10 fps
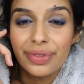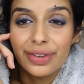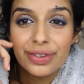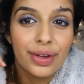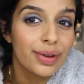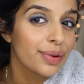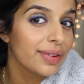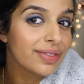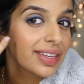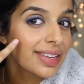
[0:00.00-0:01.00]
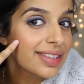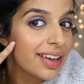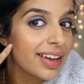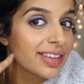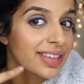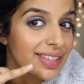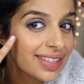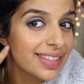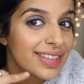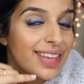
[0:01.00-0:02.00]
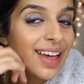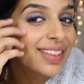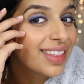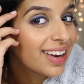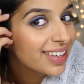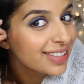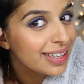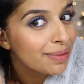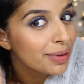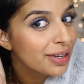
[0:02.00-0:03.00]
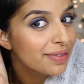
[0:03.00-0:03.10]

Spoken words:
So if this side, because this is the side that I sleep on,